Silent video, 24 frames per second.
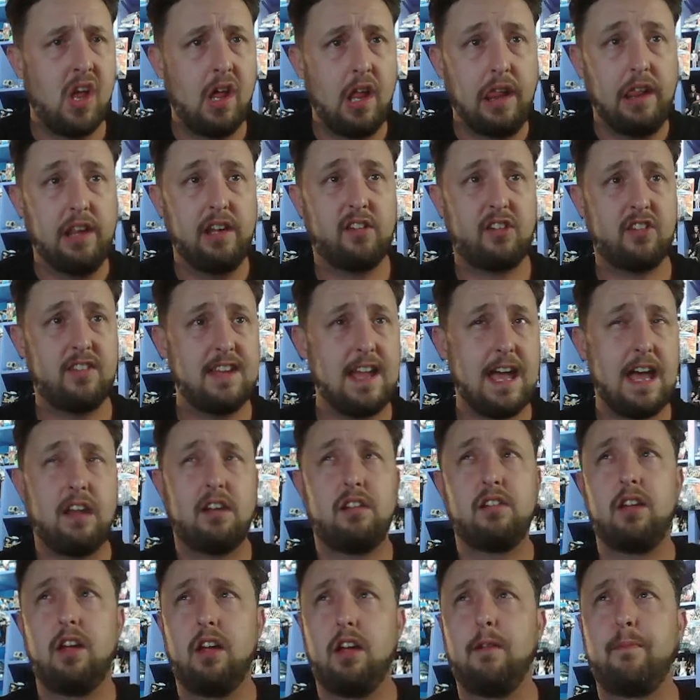is not
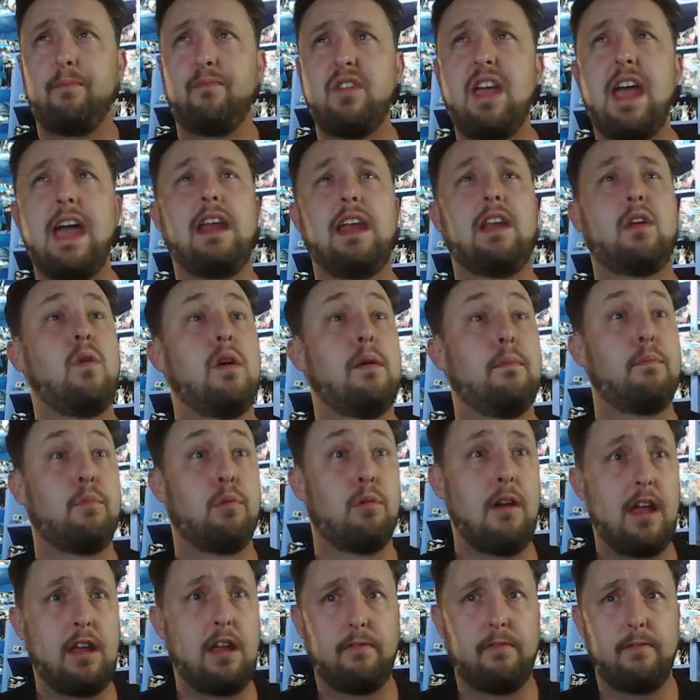adequate
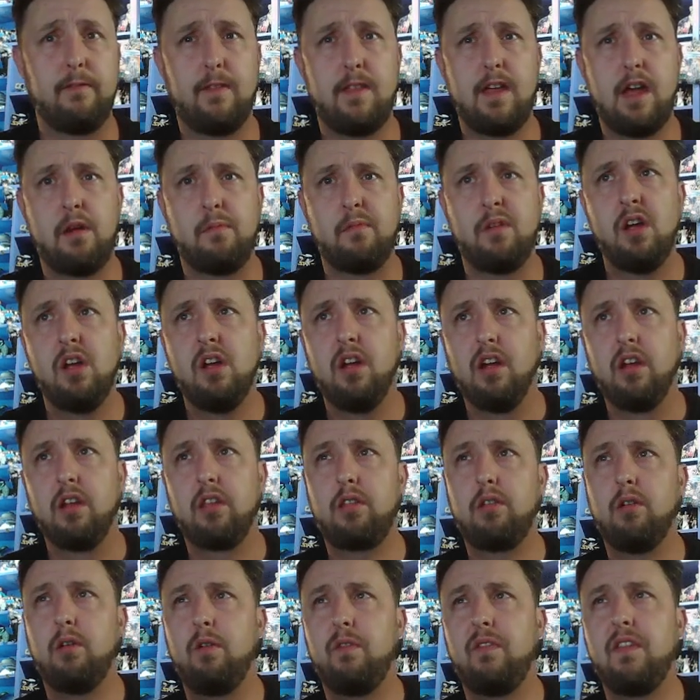prey for them.
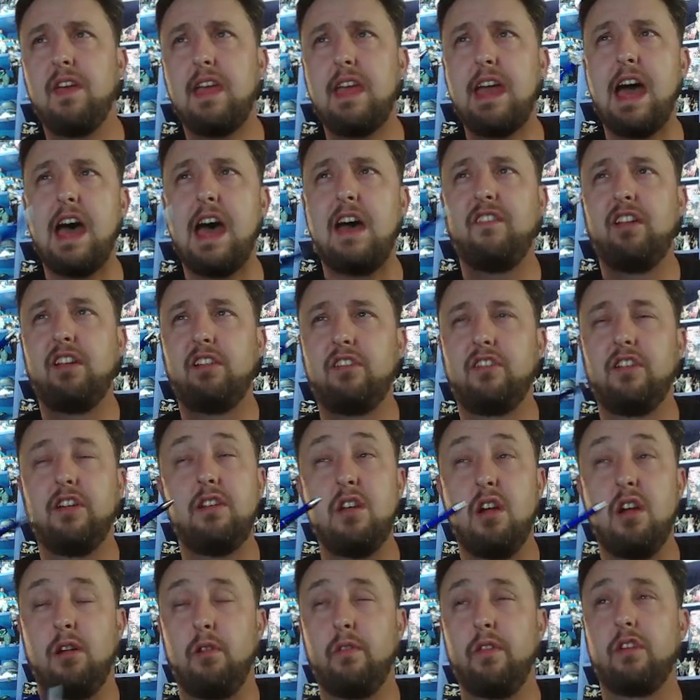So they obviously
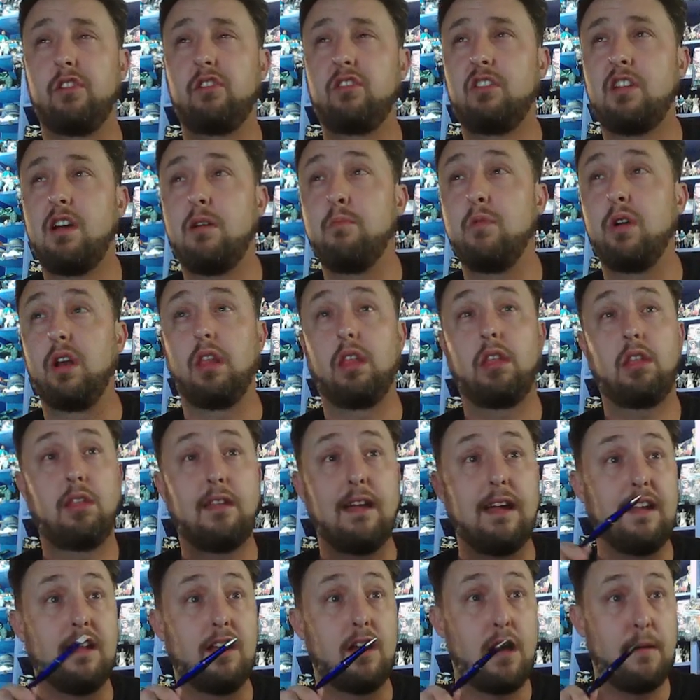know that someone is
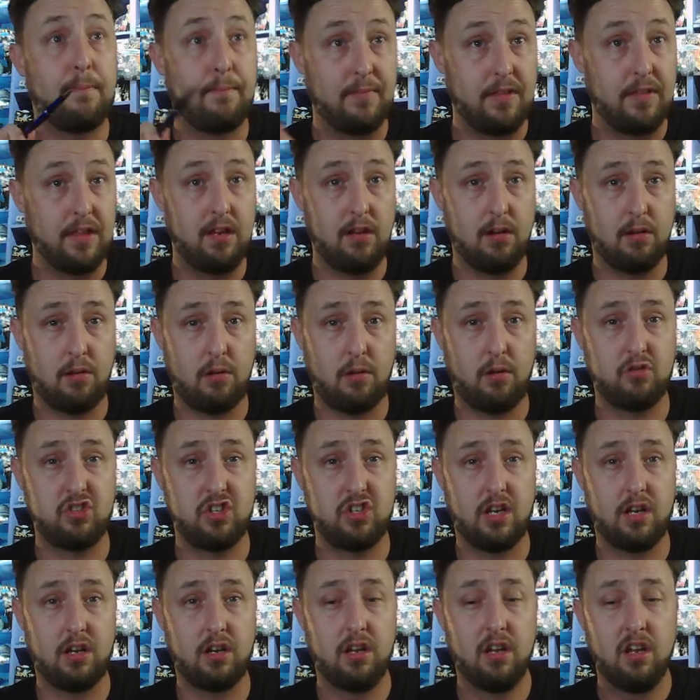setting up the
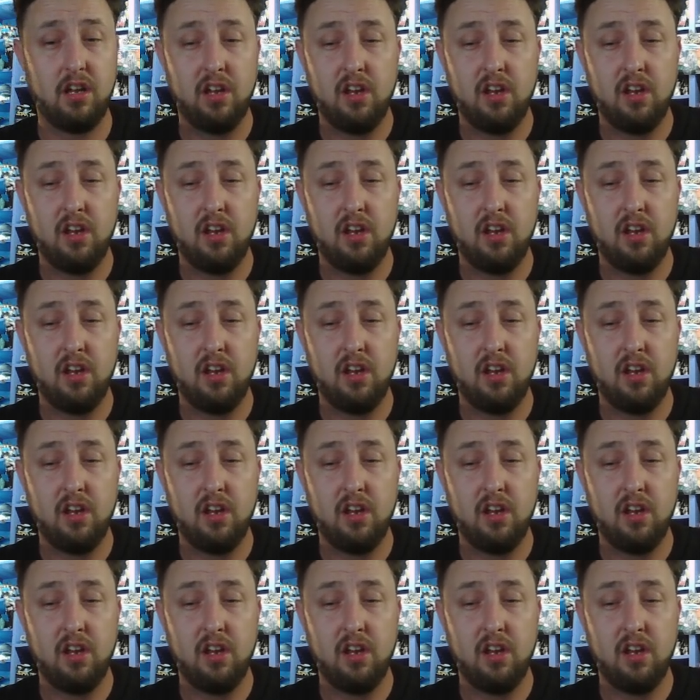Herogen.